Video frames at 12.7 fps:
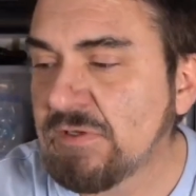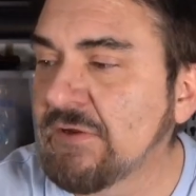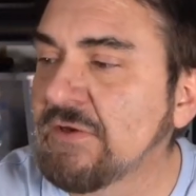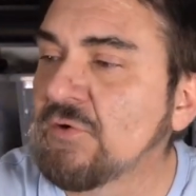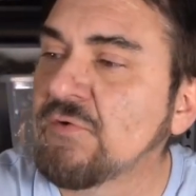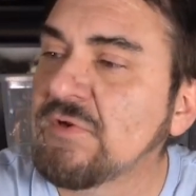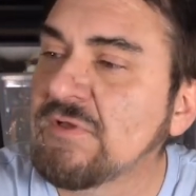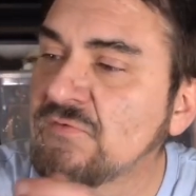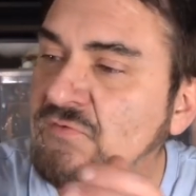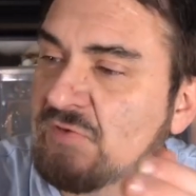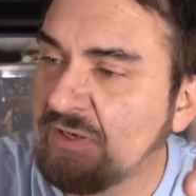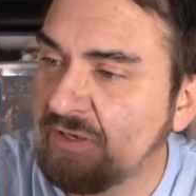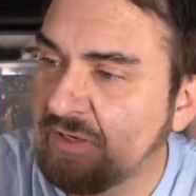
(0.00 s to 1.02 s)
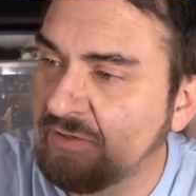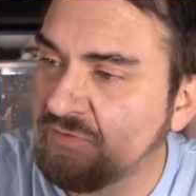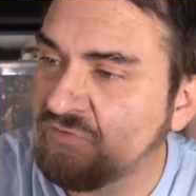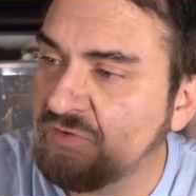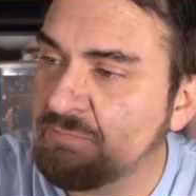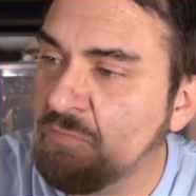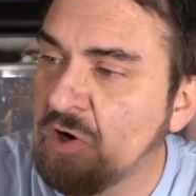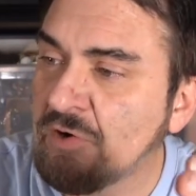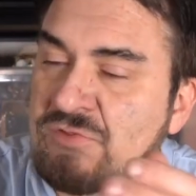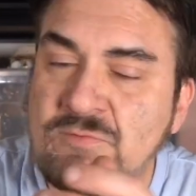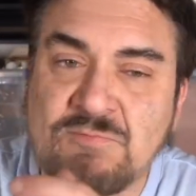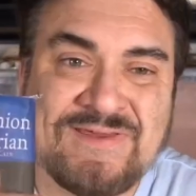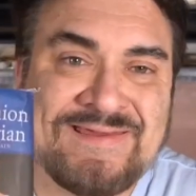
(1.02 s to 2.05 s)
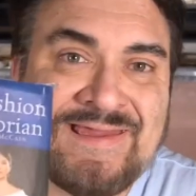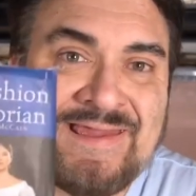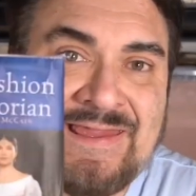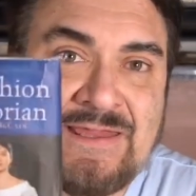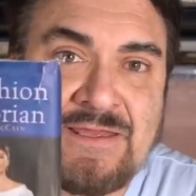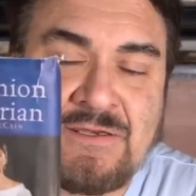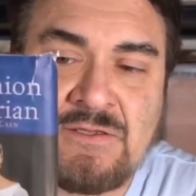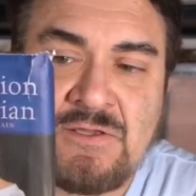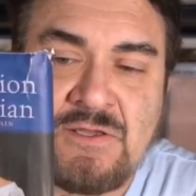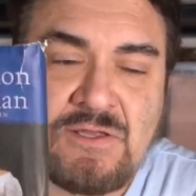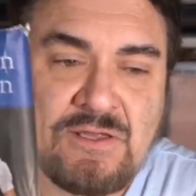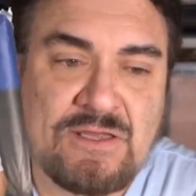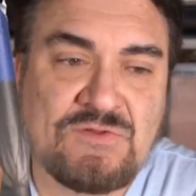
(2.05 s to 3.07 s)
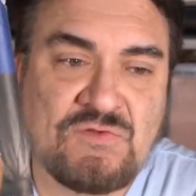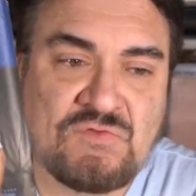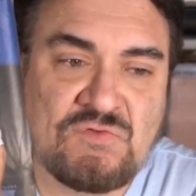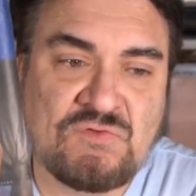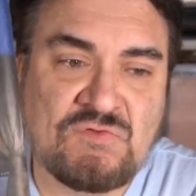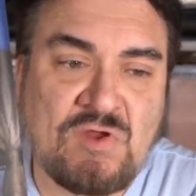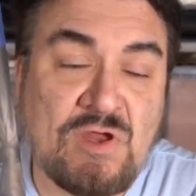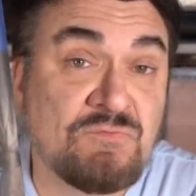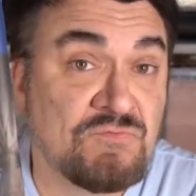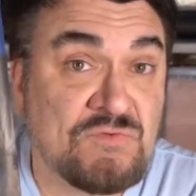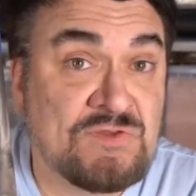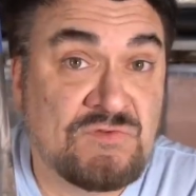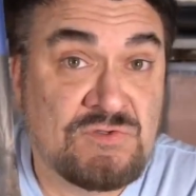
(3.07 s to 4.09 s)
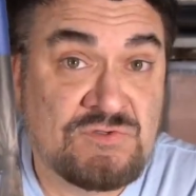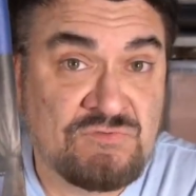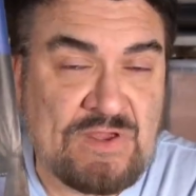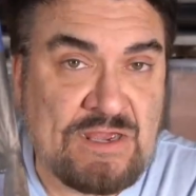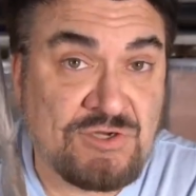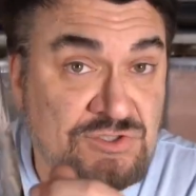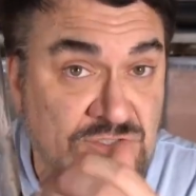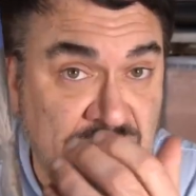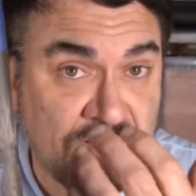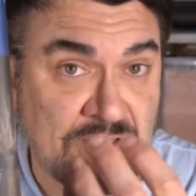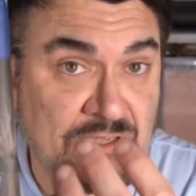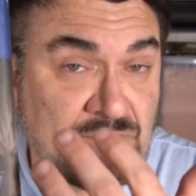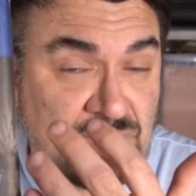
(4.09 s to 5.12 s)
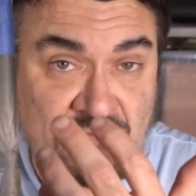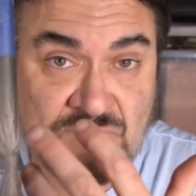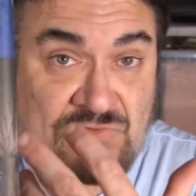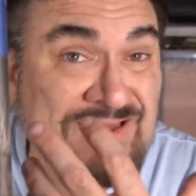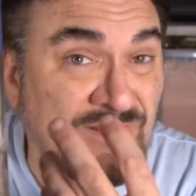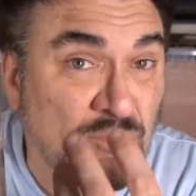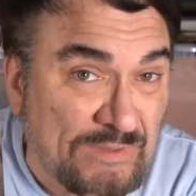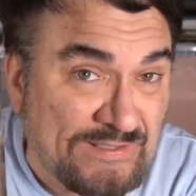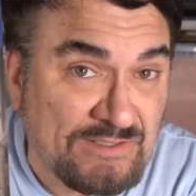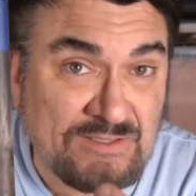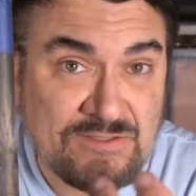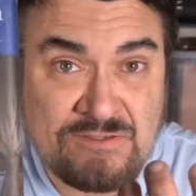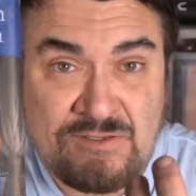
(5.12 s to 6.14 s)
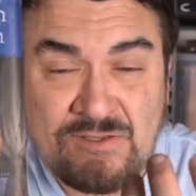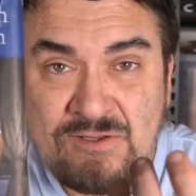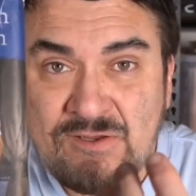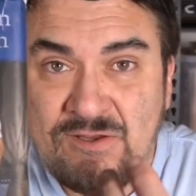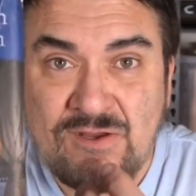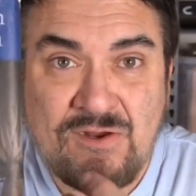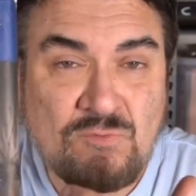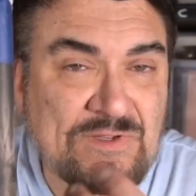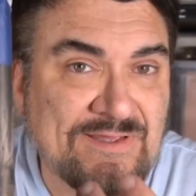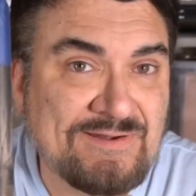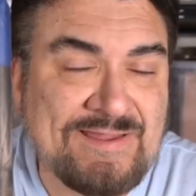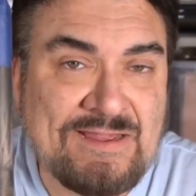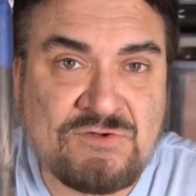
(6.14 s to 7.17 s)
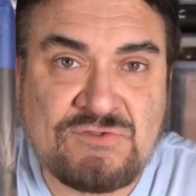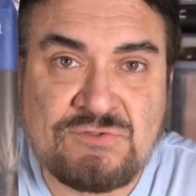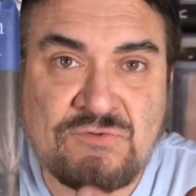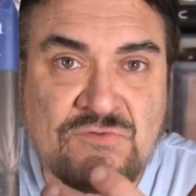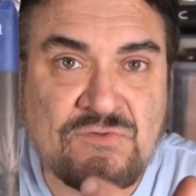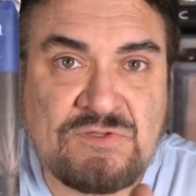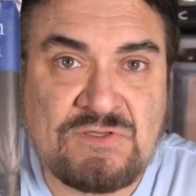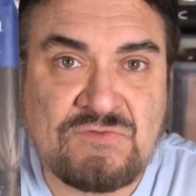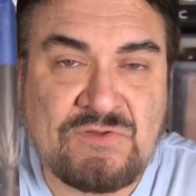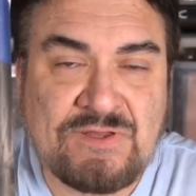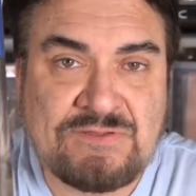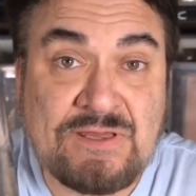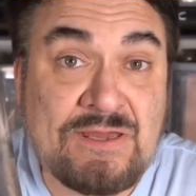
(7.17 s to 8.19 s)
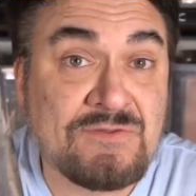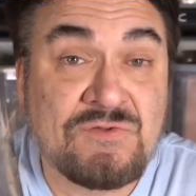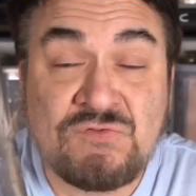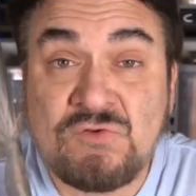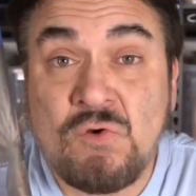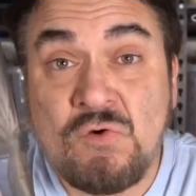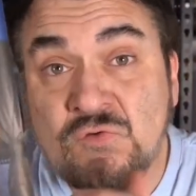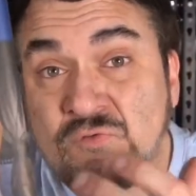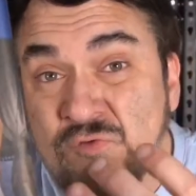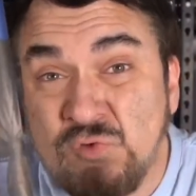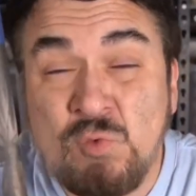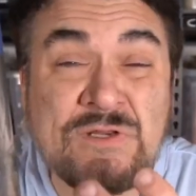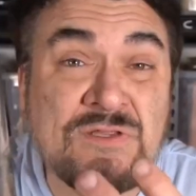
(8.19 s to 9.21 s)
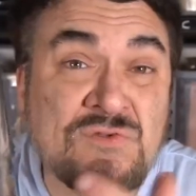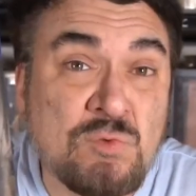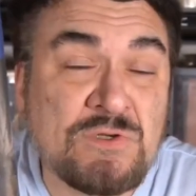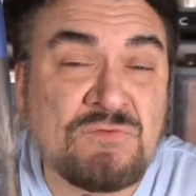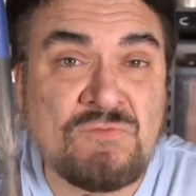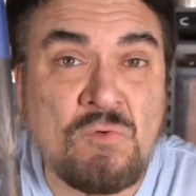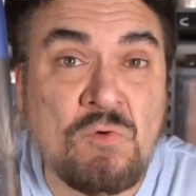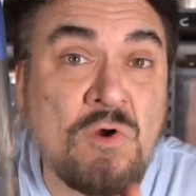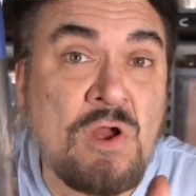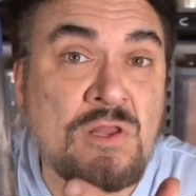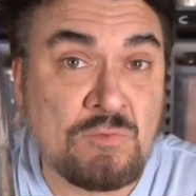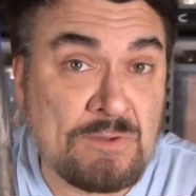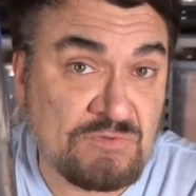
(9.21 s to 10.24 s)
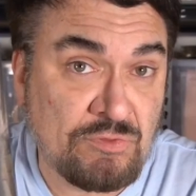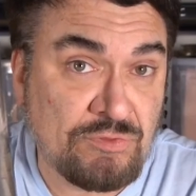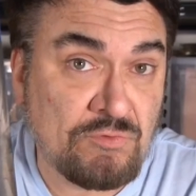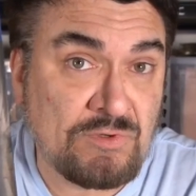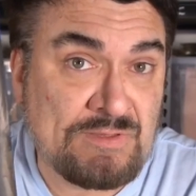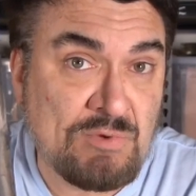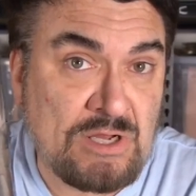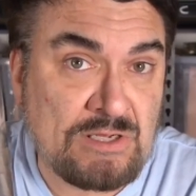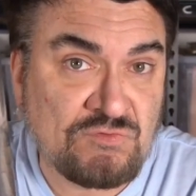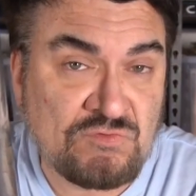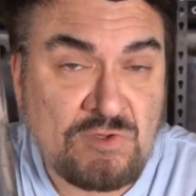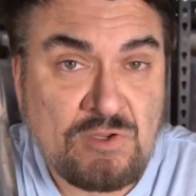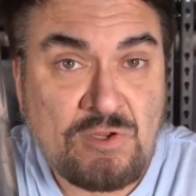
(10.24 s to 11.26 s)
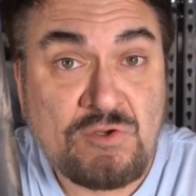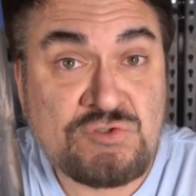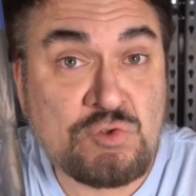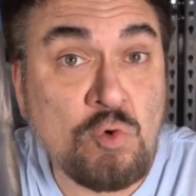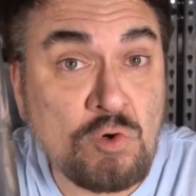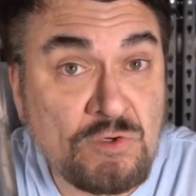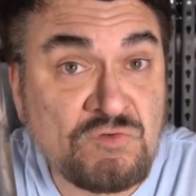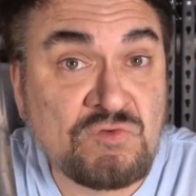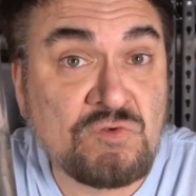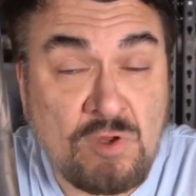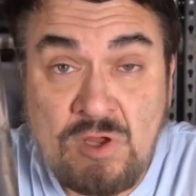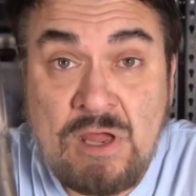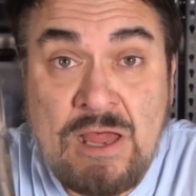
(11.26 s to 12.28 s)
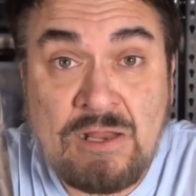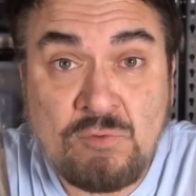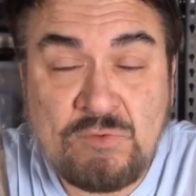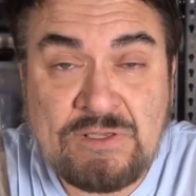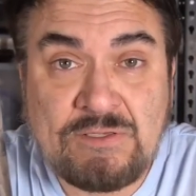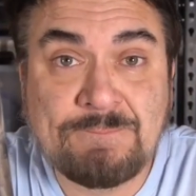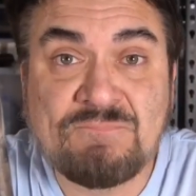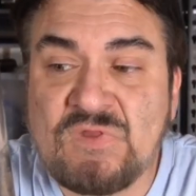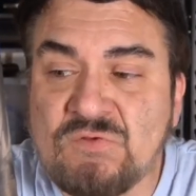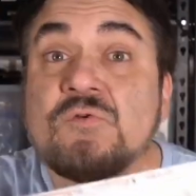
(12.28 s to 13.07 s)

Now here is a, let's see, Martha McCain, and this is vintage fashion again. This is Halloween, reenactors and things like that. This goes for $20, $24, all the way up to $30 towards Halloween.